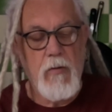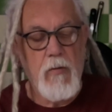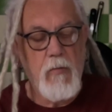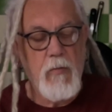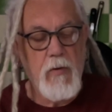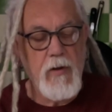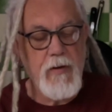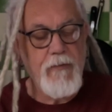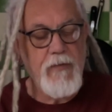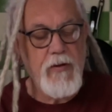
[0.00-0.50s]

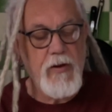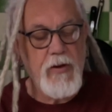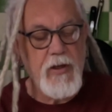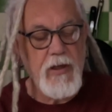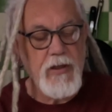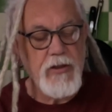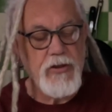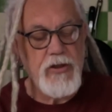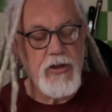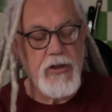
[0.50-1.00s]
one of the
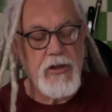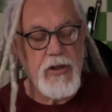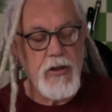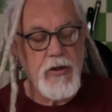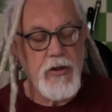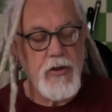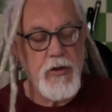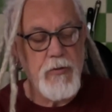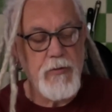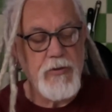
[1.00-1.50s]
things you can
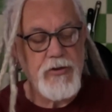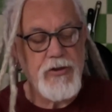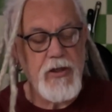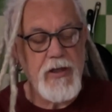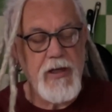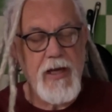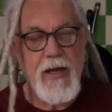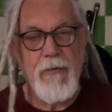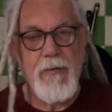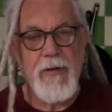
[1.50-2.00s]
do is you
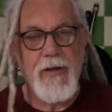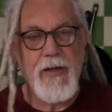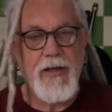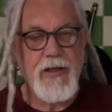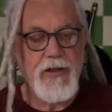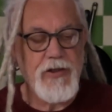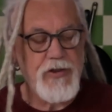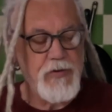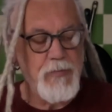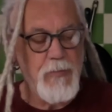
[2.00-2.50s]
can get one of
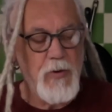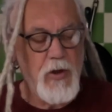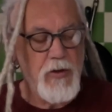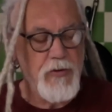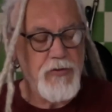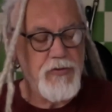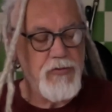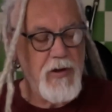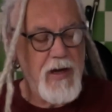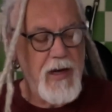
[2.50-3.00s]
these
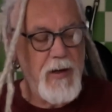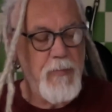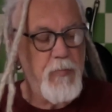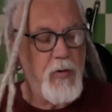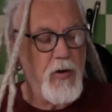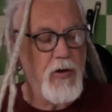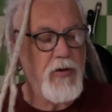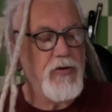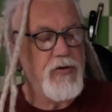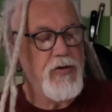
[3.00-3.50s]
small
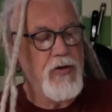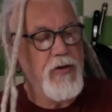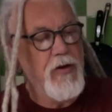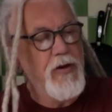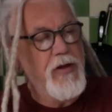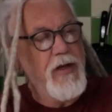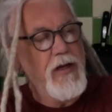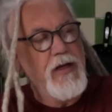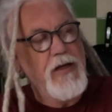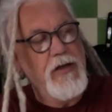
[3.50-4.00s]
tripods and
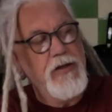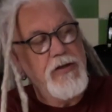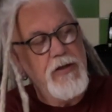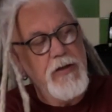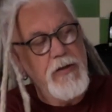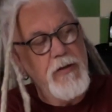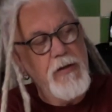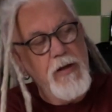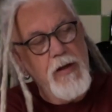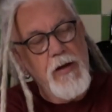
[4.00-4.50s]
things
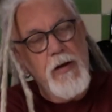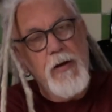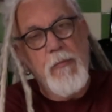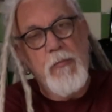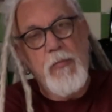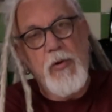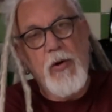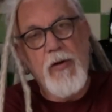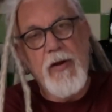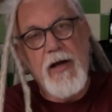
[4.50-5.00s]
and
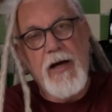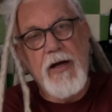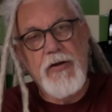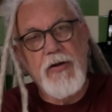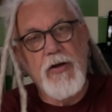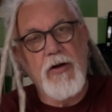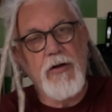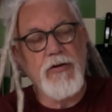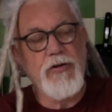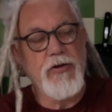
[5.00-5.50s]
put that
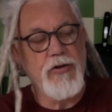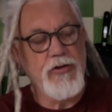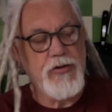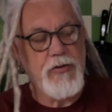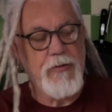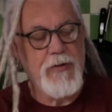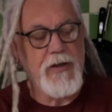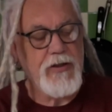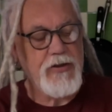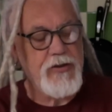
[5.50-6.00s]
on just
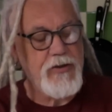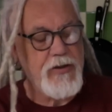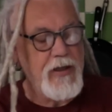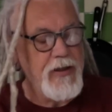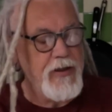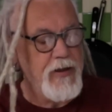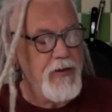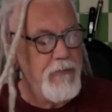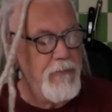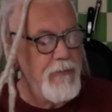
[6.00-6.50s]
to
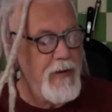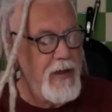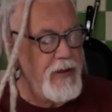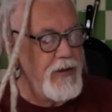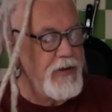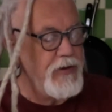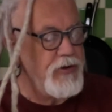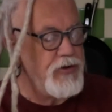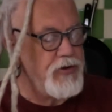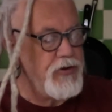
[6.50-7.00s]
extend the
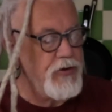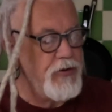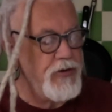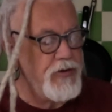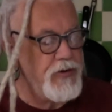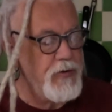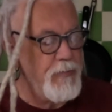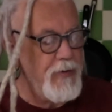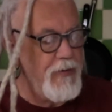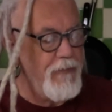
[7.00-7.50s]
range so
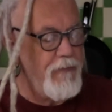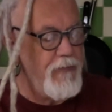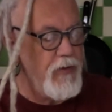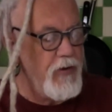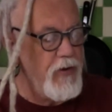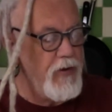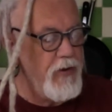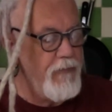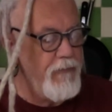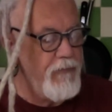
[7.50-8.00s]
it's a bit
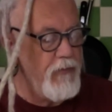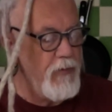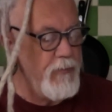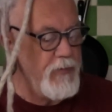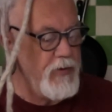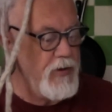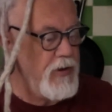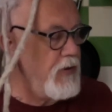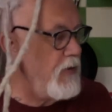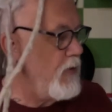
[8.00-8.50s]
further from
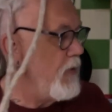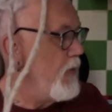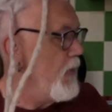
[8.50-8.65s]
you,